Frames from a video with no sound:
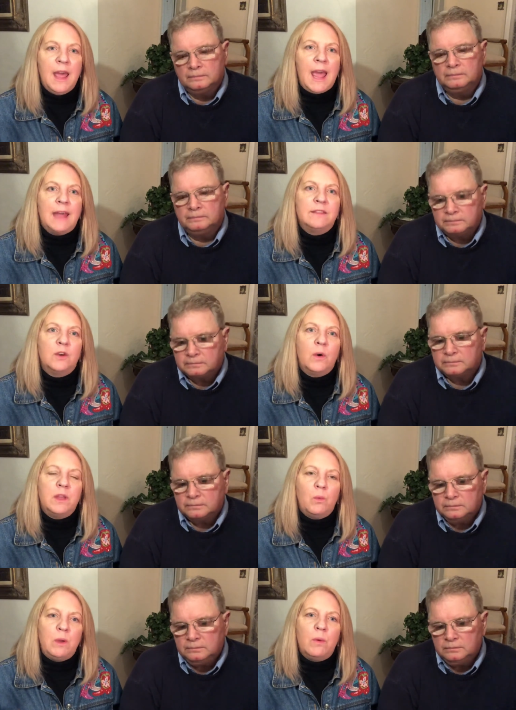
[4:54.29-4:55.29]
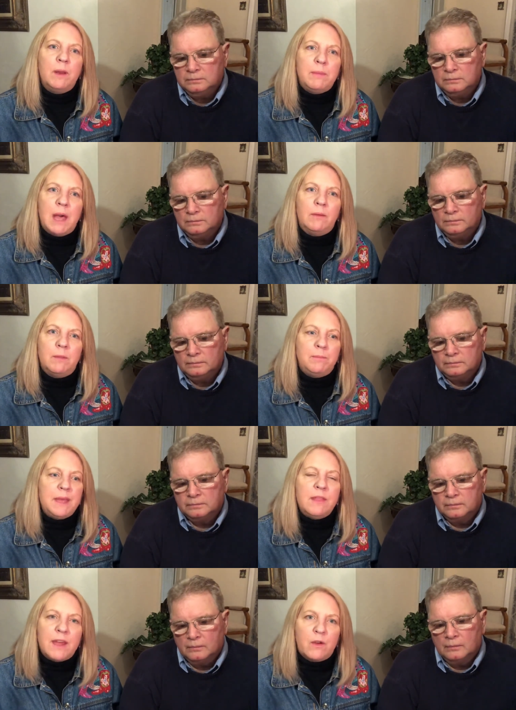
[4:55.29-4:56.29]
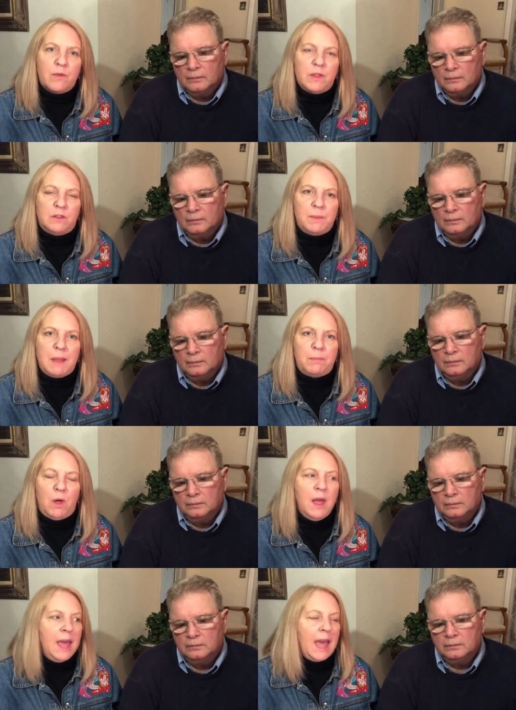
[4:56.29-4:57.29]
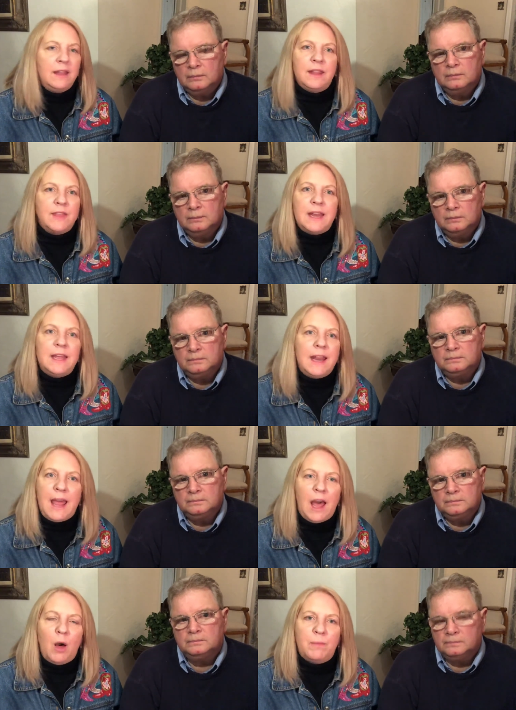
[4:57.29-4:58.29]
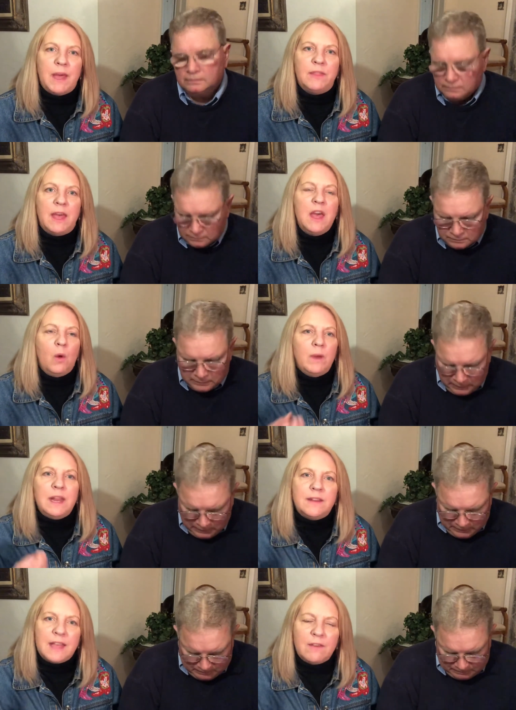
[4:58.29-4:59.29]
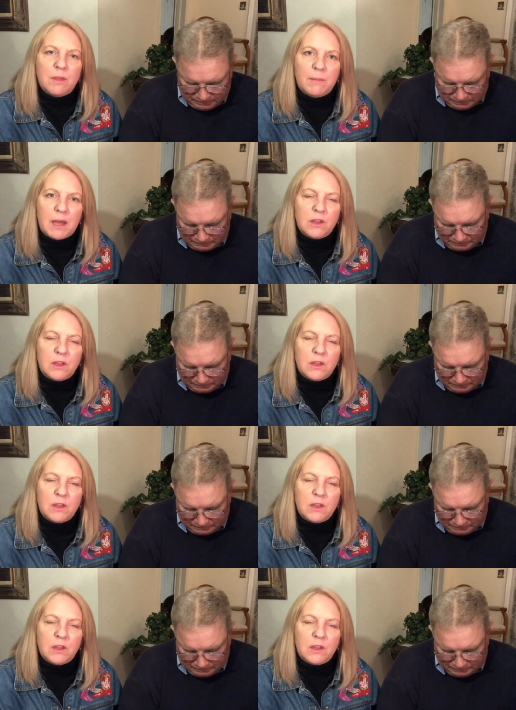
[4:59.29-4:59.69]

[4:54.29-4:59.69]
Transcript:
Speaker 1: And so we want to be able to be there for these people. And they need help. They, they, we need to give them,